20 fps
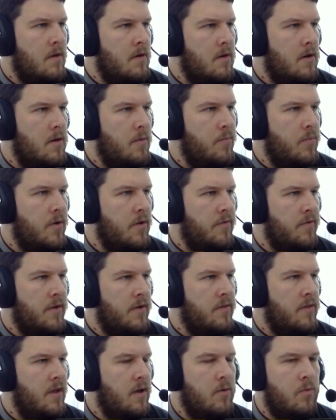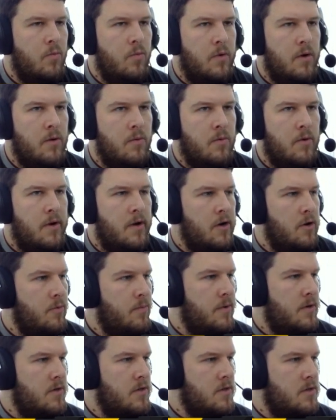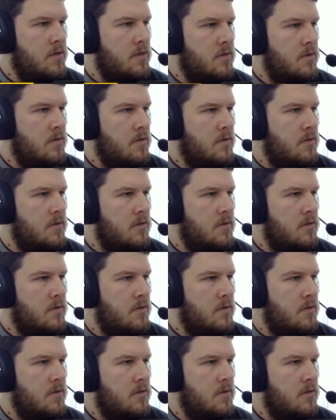Right, perfect, that will help us.